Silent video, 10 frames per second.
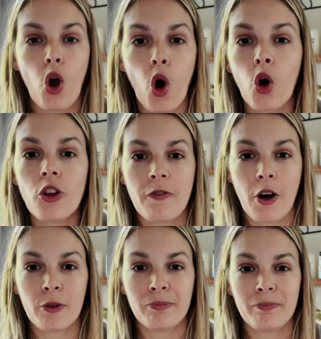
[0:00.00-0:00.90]
Hold the
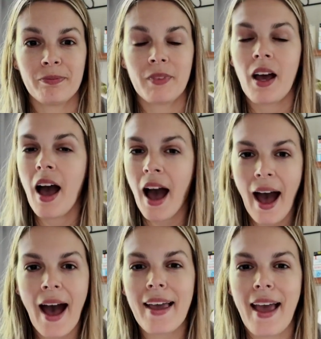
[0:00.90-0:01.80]
phone.
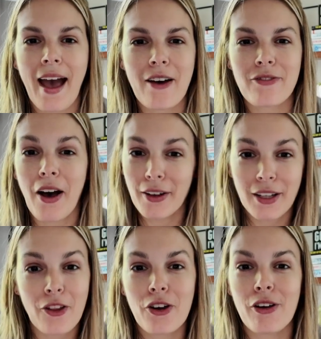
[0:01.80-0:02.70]
I have
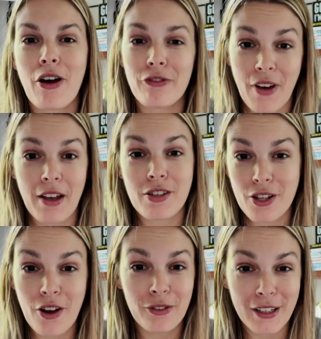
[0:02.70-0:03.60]
another
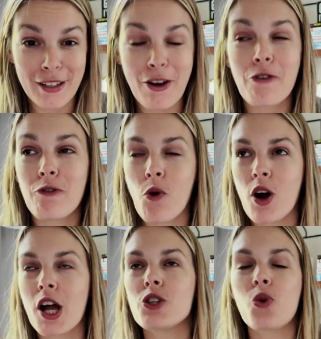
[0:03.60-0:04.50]
5-star read
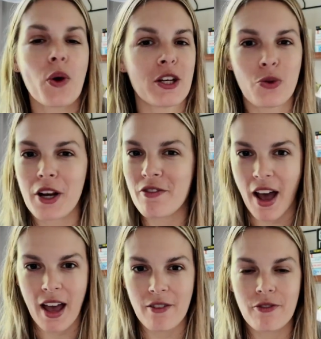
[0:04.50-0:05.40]
for
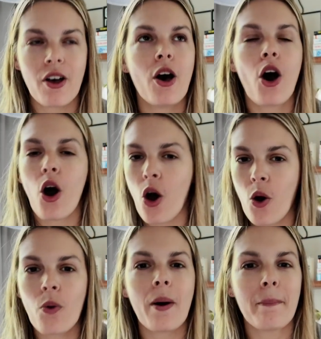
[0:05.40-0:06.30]
2025.
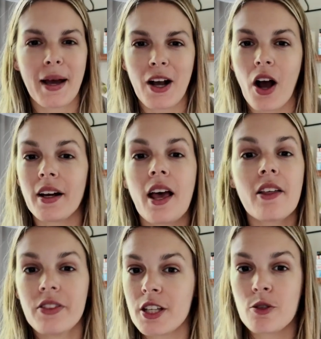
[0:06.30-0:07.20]
Oh my God,
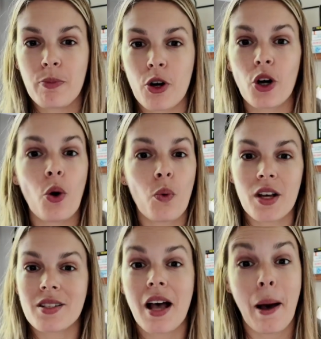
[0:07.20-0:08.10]
this book
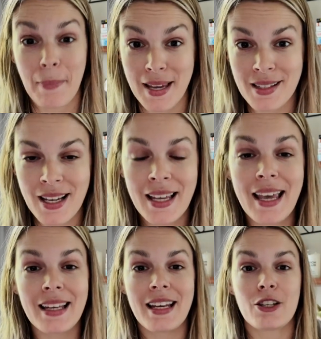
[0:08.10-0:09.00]
was amazing.
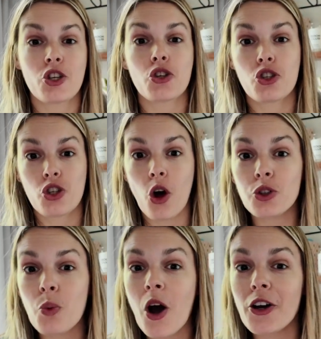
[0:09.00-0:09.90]
It is
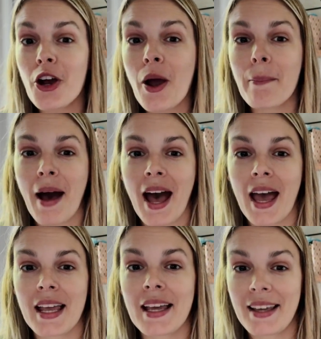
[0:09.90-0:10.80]
Saltwater
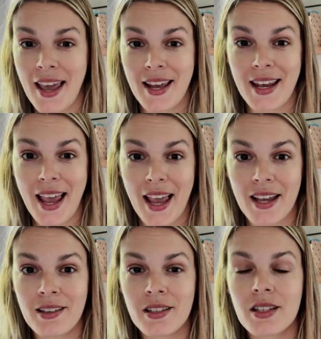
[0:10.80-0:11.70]
by Katie
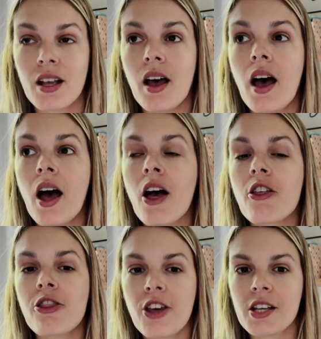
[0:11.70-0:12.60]
Hayes.
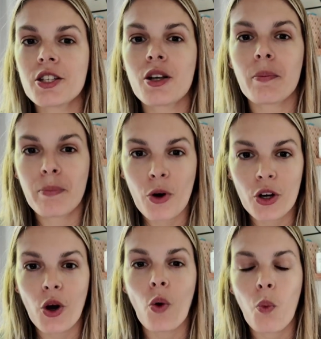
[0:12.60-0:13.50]
This
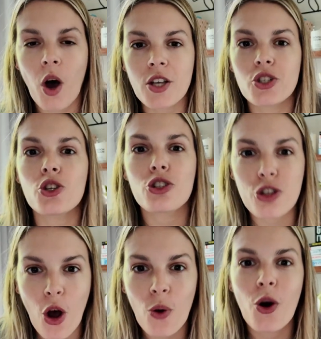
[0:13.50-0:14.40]
book was
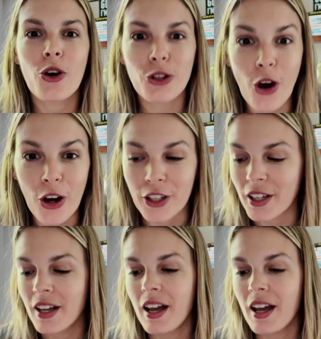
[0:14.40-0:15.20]
so good.